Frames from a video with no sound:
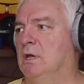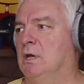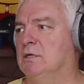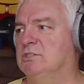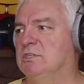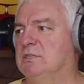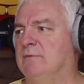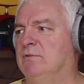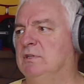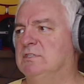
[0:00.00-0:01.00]
she
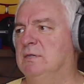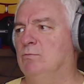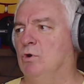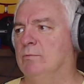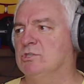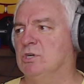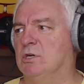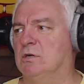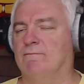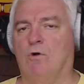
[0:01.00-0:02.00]
definitely seemed more
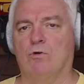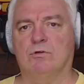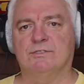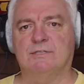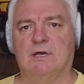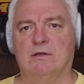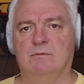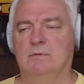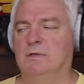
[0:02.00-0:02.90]
mature. Her vocals sounded,